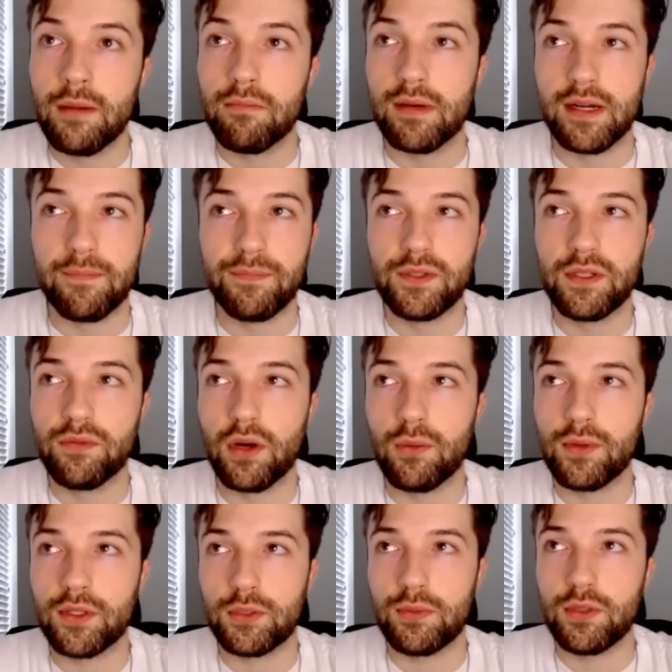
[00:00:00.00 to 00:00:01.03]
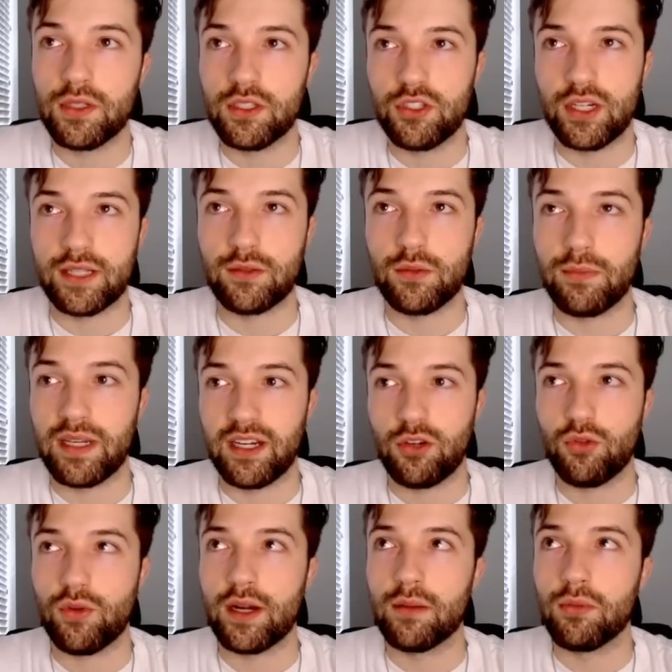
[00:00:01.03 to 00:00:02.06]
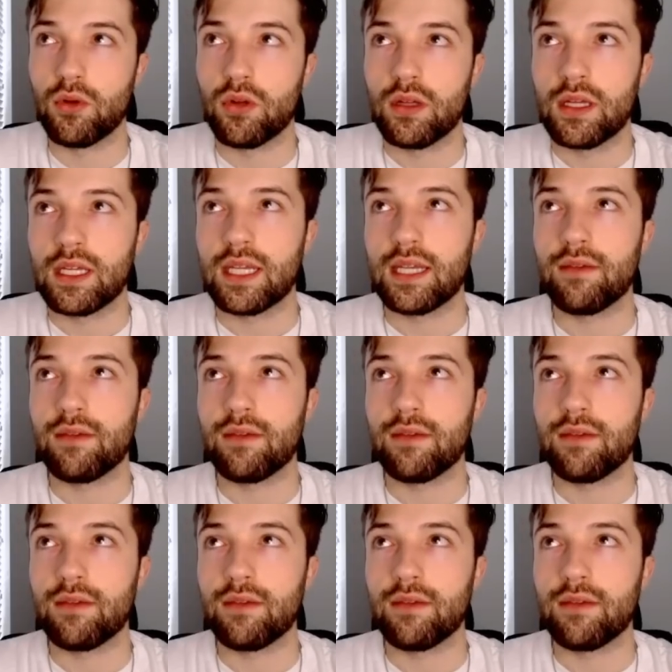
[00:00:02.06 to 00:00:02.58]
But Devon Witherspoon to the Giants would be incredible,